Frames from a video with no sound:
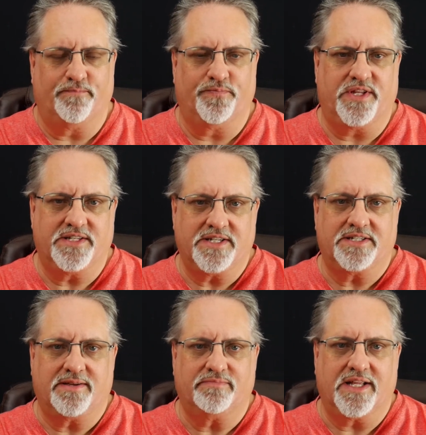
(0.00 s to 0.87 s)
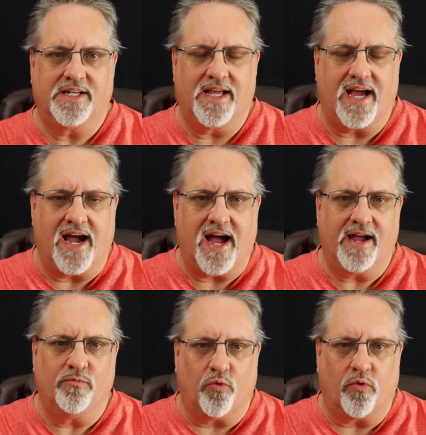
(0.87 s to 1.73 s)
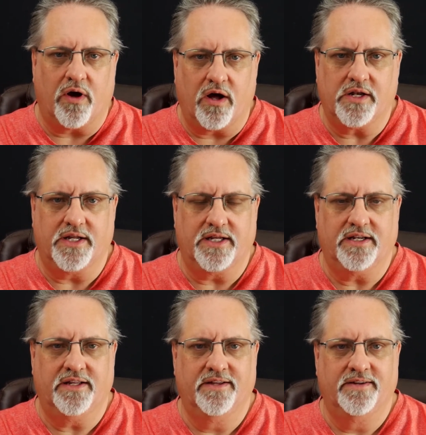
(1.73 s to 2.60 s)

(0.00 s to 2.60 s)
This is something that I wanted.